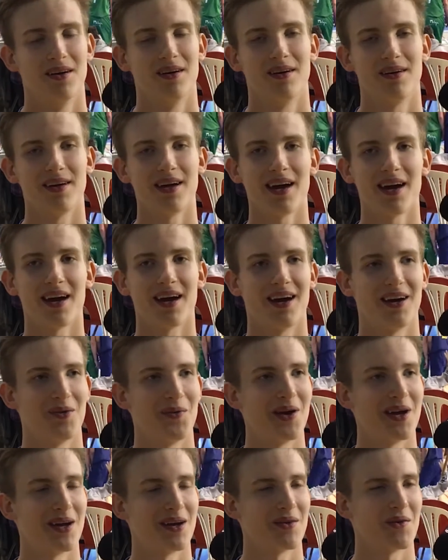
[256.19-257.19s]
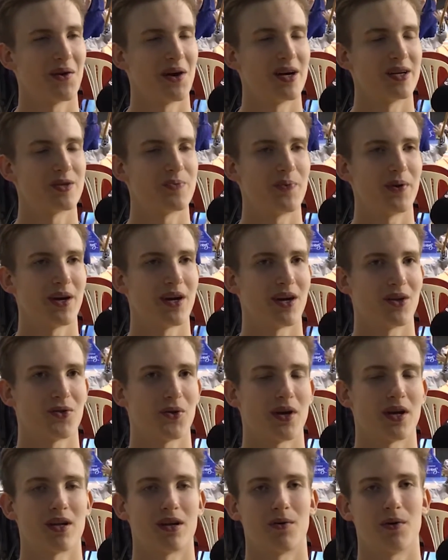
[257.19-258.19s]
Yeah, we are speaking
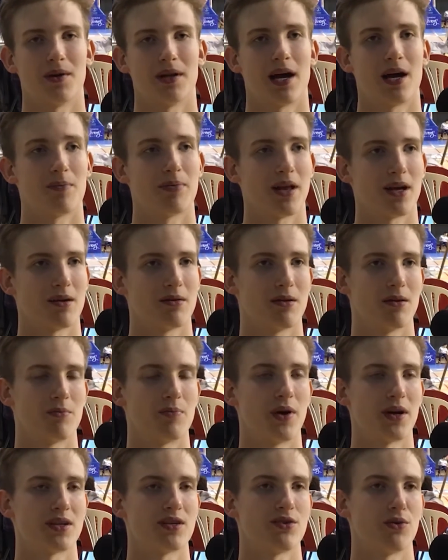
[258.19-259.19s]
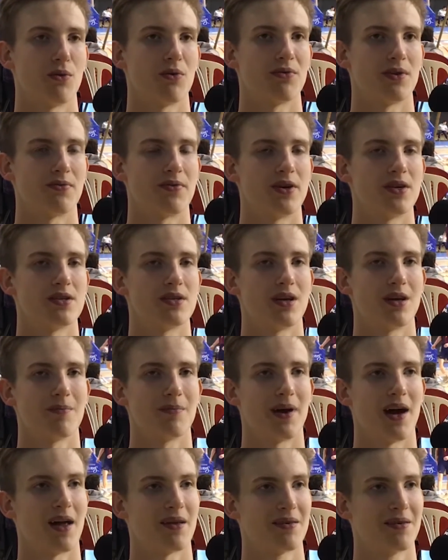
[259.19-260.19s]
together when I practicing with the first team,
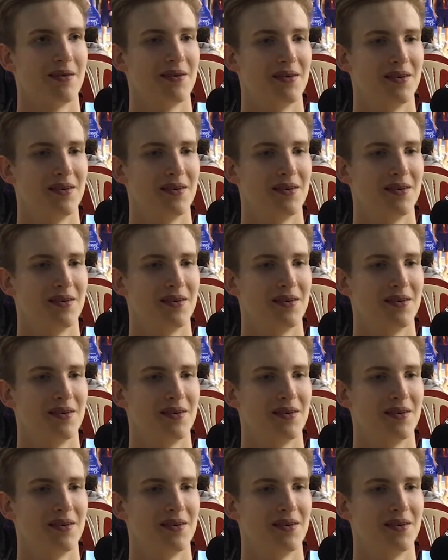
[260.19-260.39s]
but